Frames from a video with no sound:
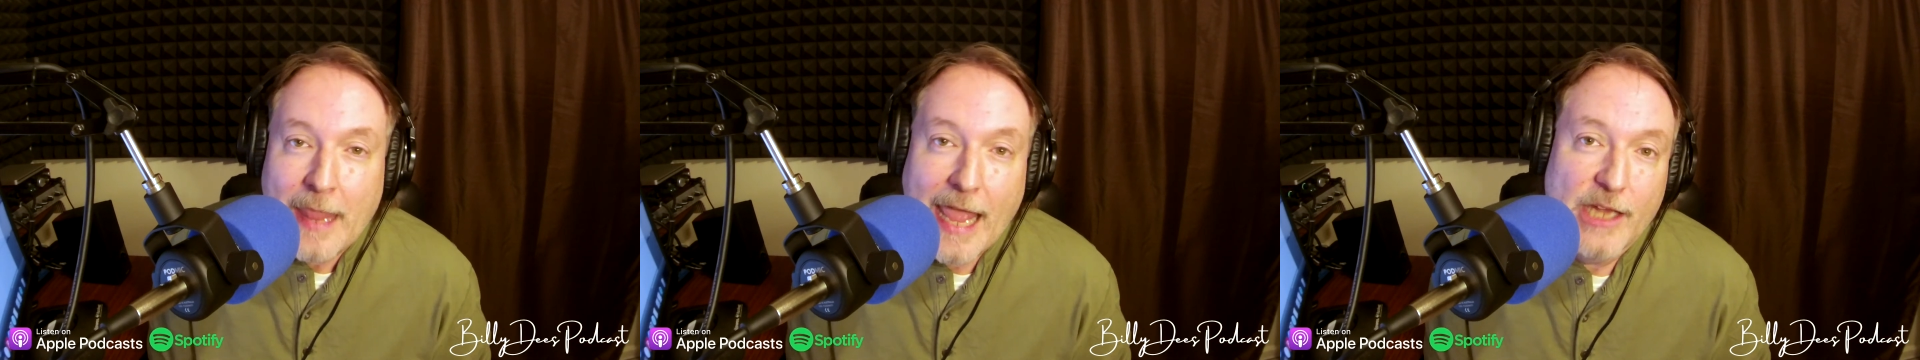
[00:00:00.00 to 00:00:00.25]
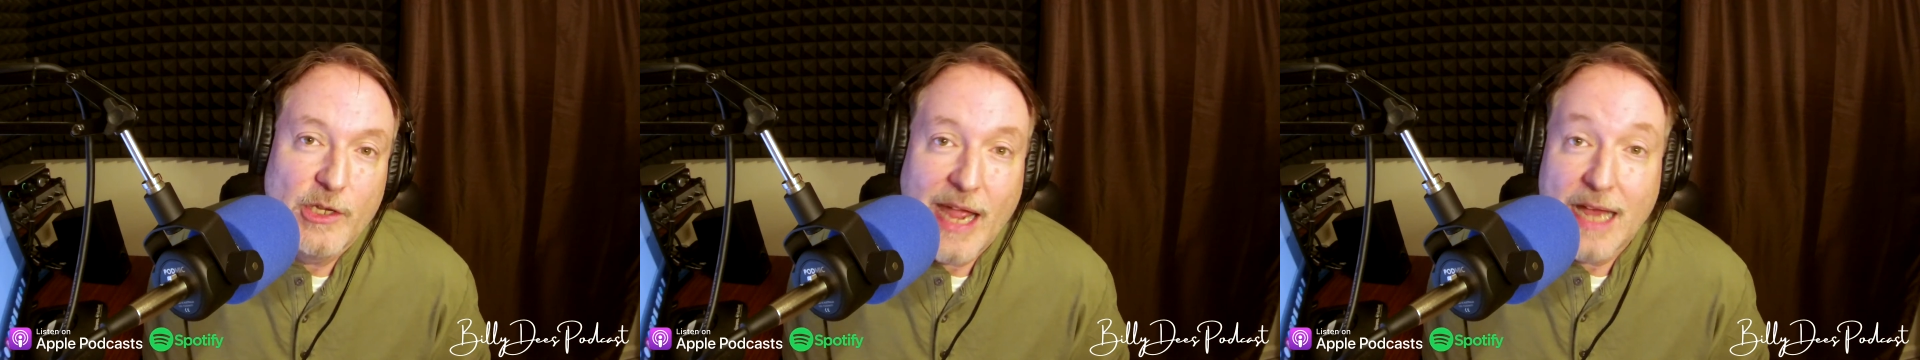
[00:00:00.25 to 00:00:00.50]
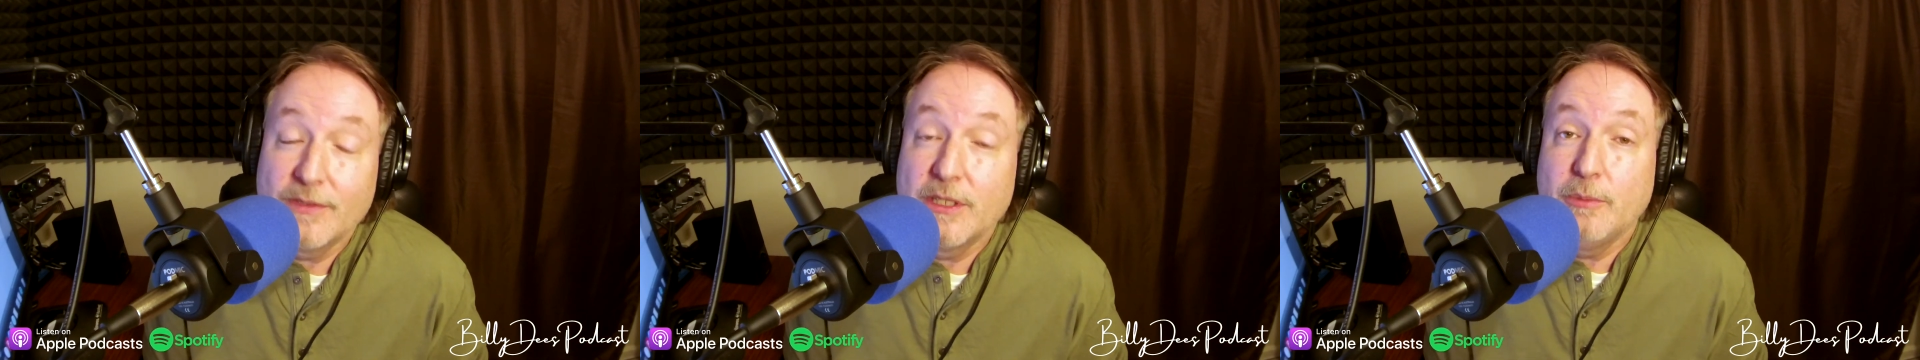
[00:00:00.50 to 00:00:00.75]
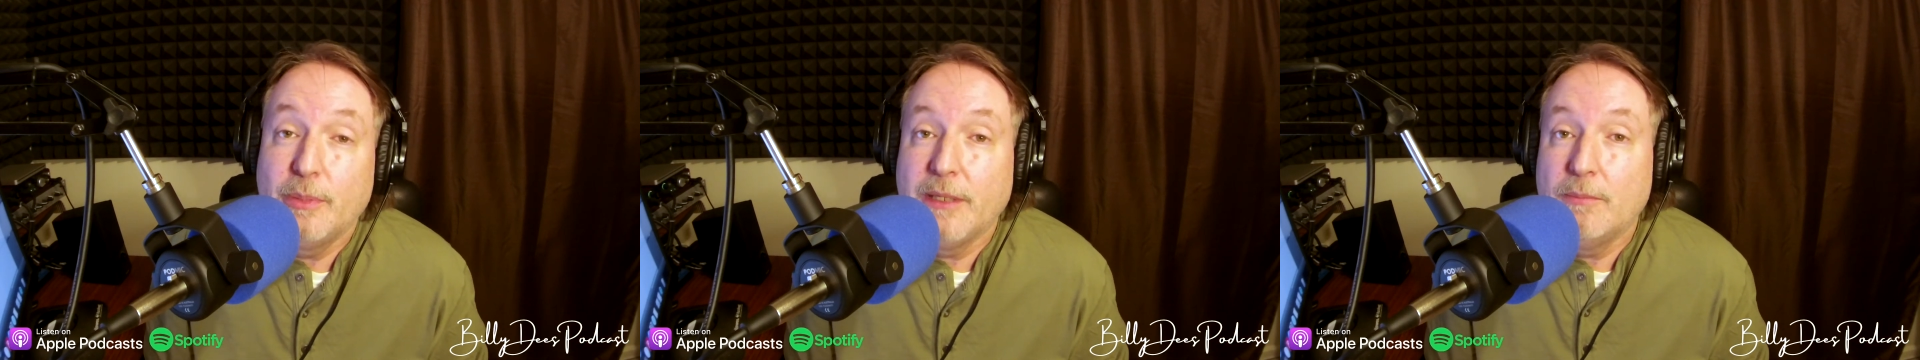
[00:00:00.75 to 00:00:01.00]
And you have
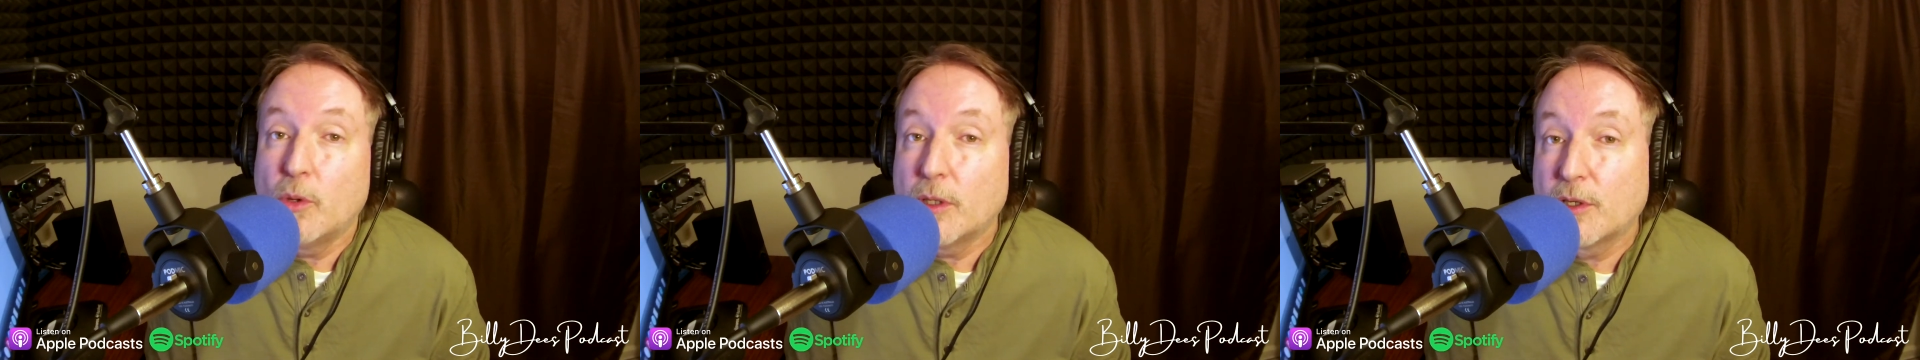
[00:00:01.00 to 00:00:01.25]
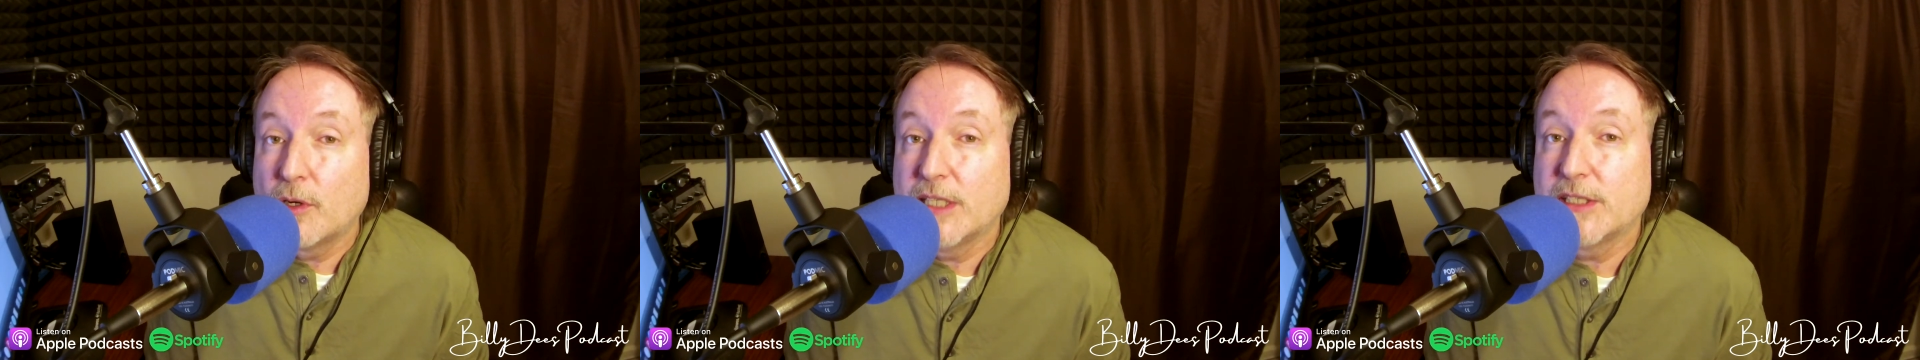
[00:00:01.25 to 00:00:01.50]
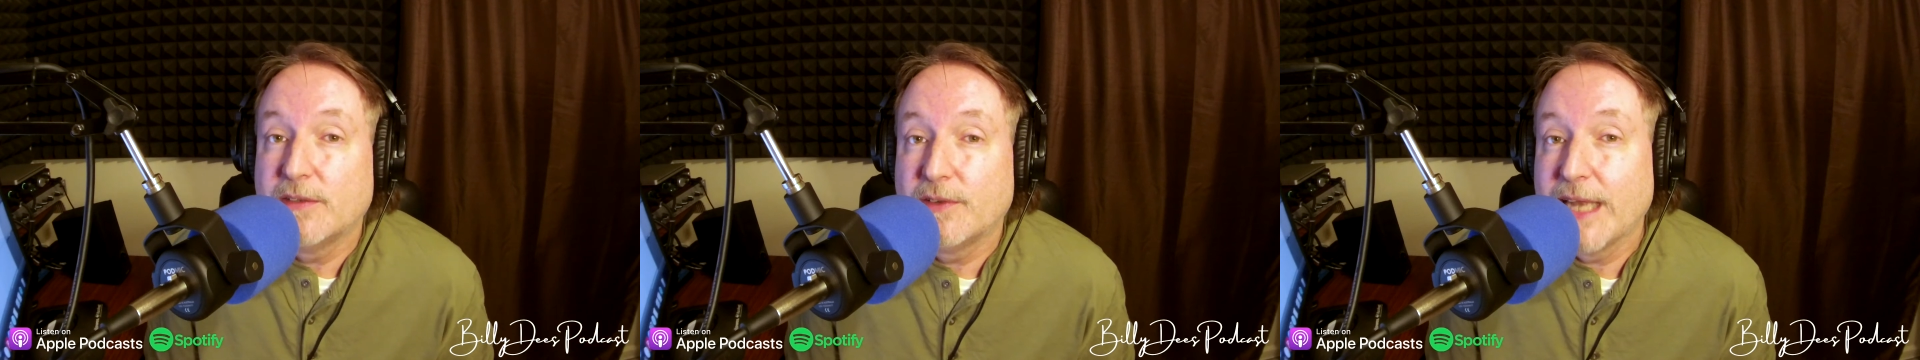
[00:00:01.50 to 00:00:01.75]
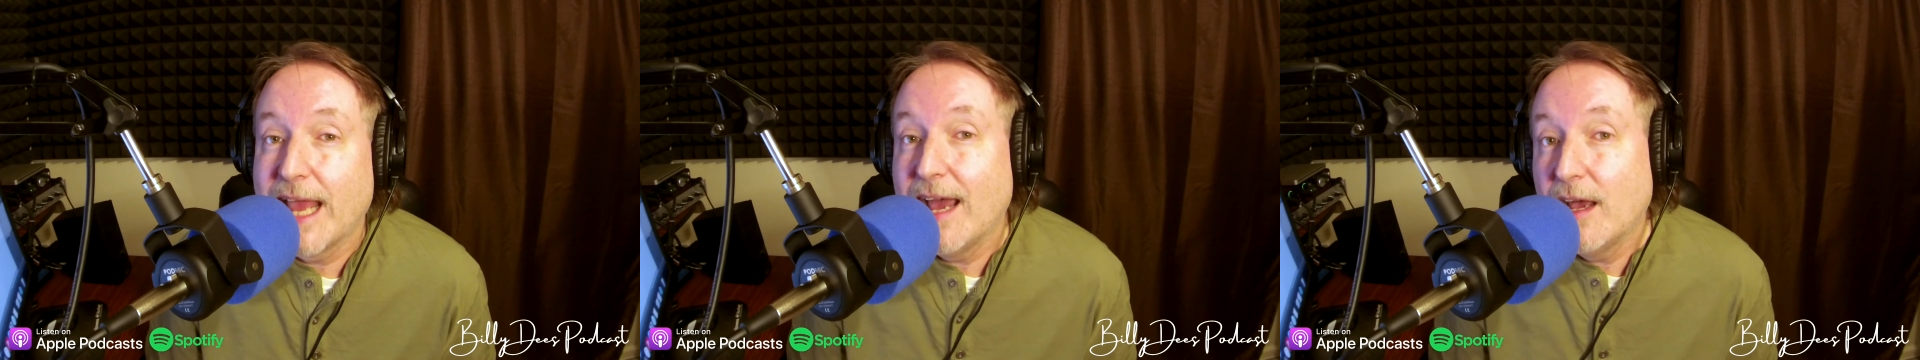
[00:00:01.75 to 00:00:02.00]
to be more aggressive
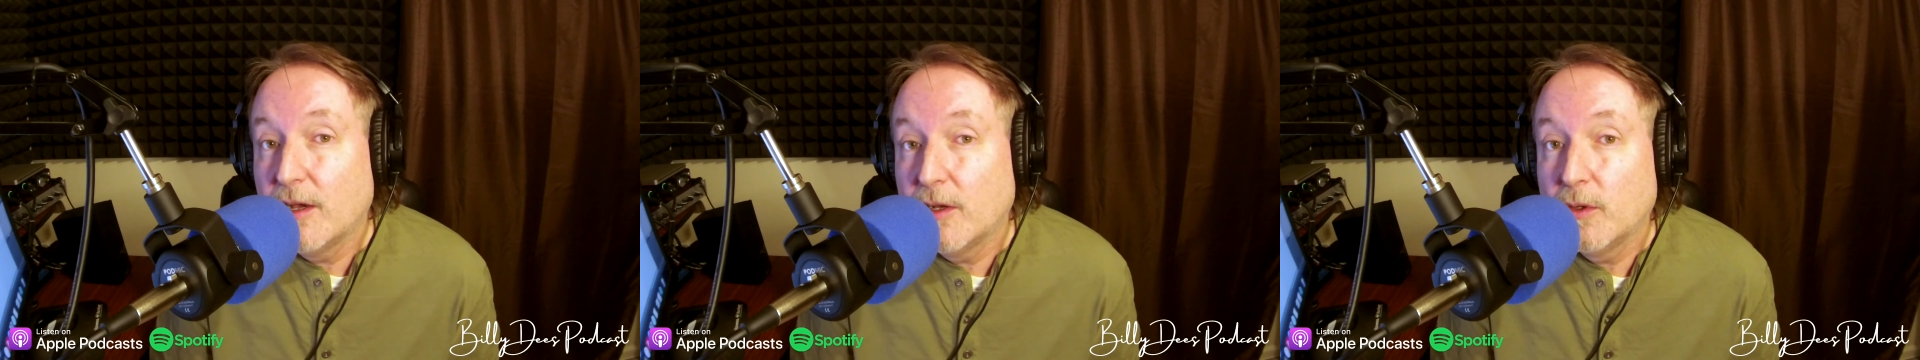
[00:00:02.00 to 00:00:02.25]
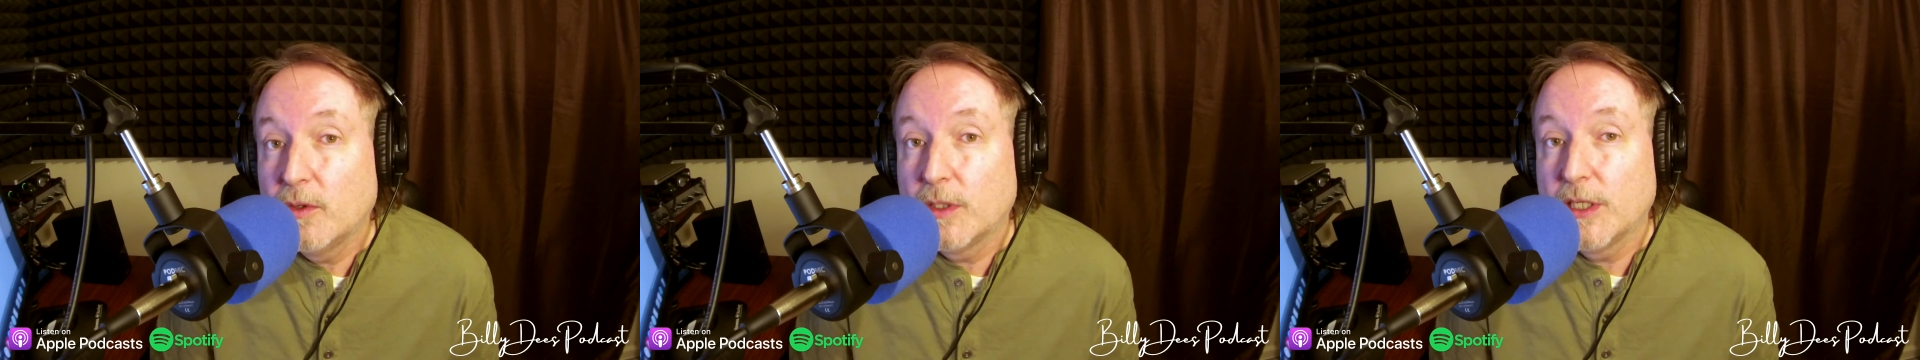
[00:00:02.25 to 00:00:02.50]
in how